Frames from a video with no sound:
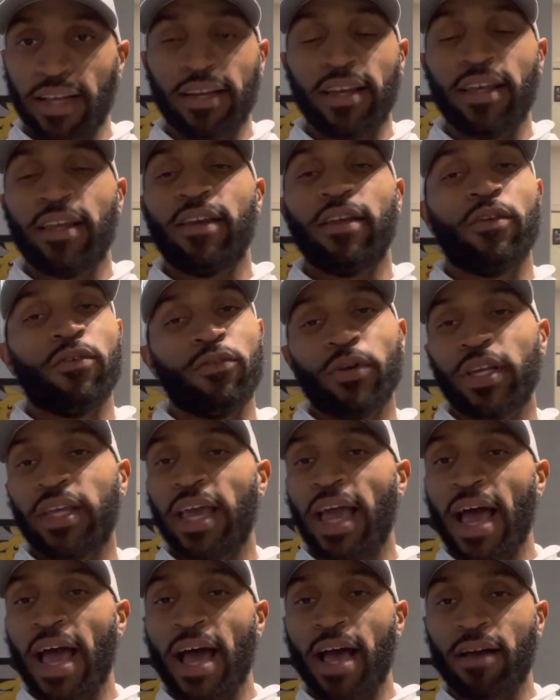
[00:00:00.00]
They don't really
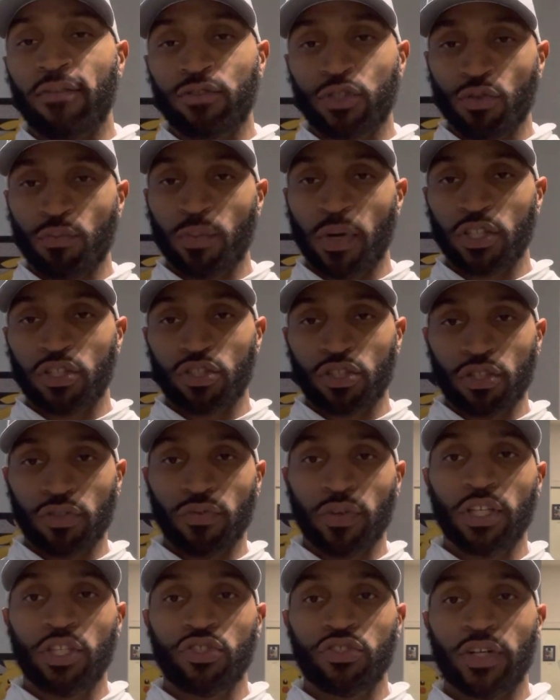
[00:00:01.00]
have too much to
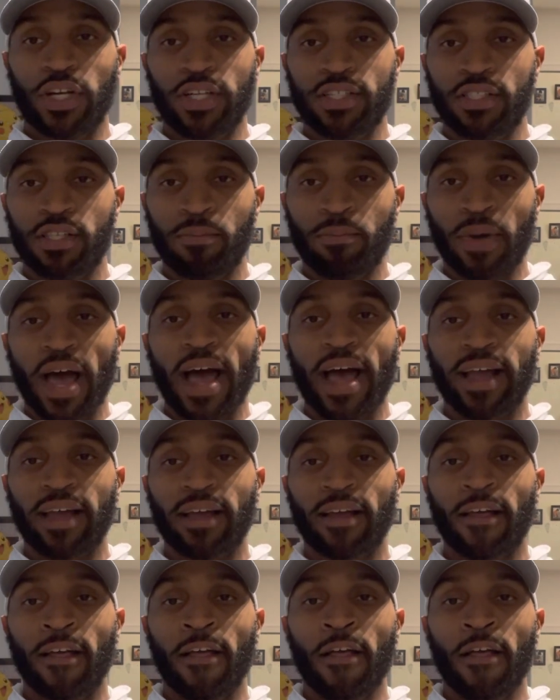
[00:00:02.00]
really trace it back.